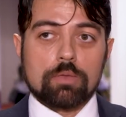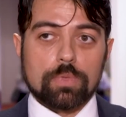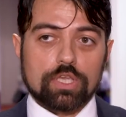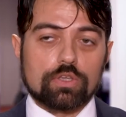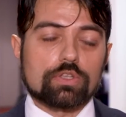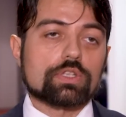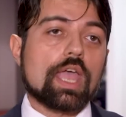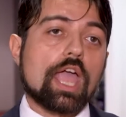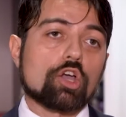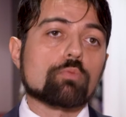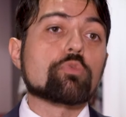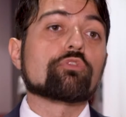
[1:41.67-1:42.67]
because
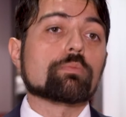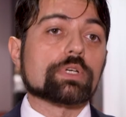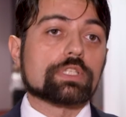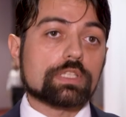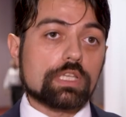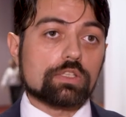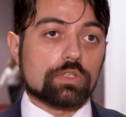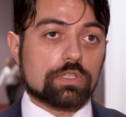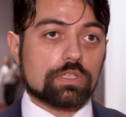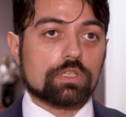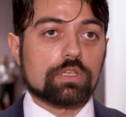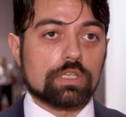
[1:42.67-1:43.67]
echo before
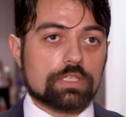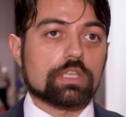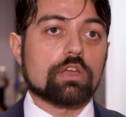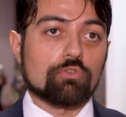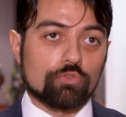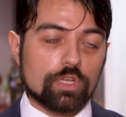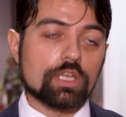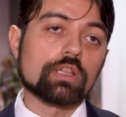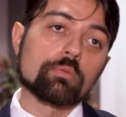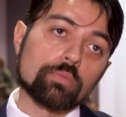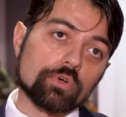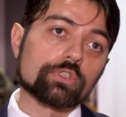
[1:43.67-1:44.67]
mastitis is a real
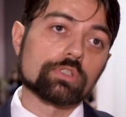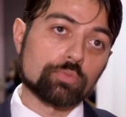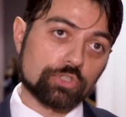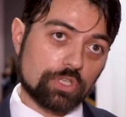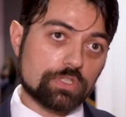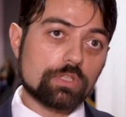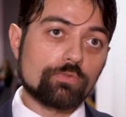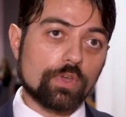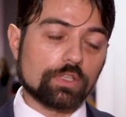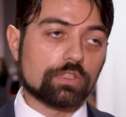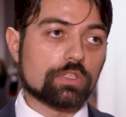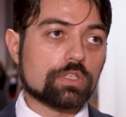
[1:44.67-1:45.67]
important prognostic
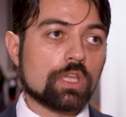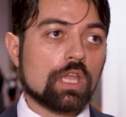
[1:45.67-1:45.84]
factor.